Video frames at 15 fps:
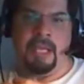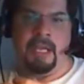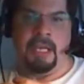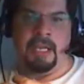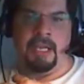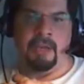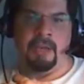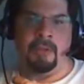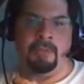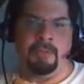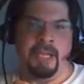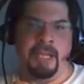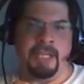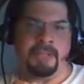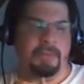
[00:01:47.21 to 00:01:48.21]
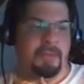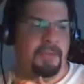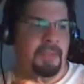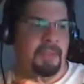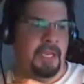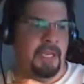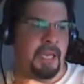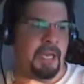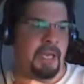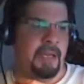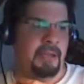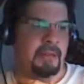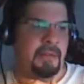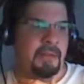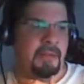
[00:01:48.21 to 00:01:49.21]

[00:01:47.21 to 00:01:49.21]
getting in a good place with the